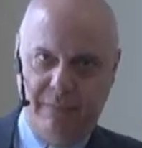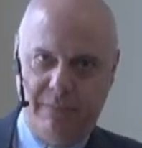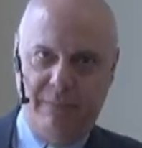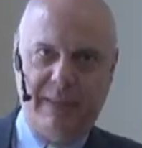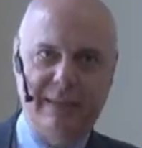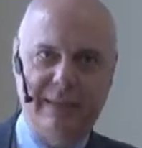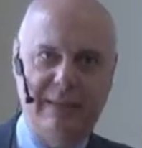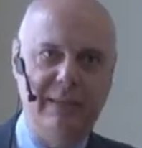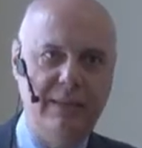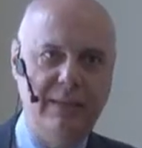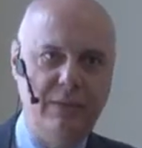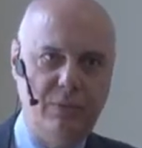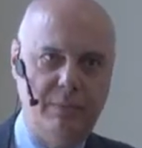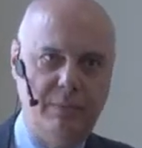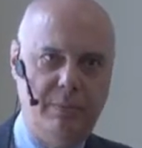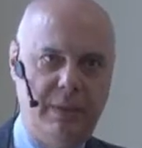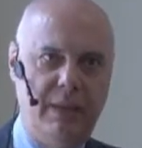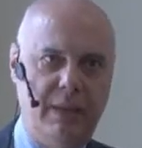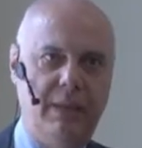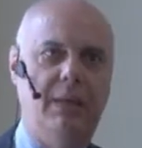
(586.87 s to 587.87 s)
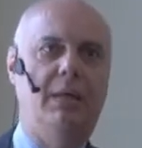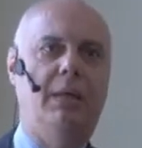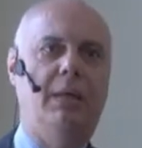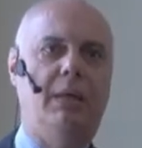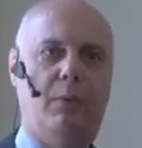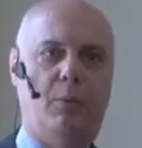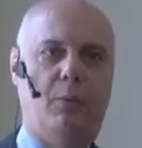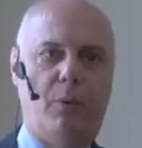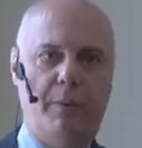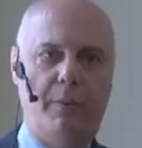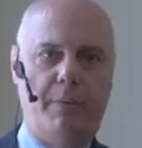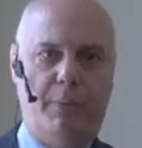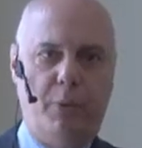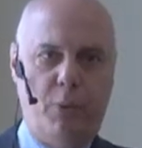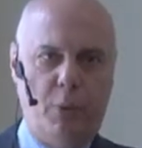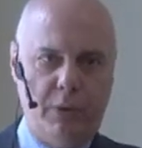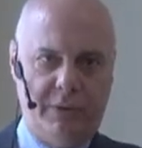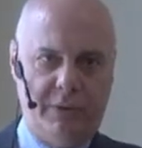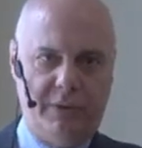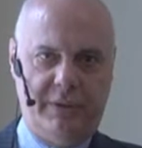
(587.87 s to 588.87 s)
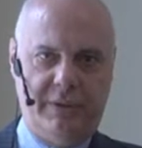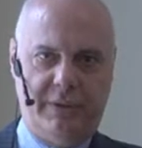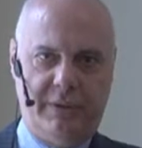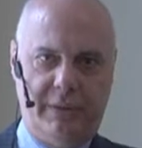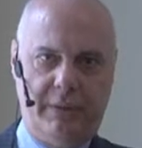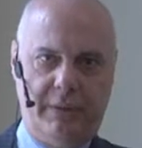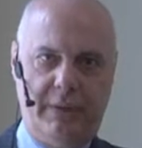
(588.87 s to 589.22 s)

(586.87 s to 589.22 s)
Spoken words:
but need to be reported,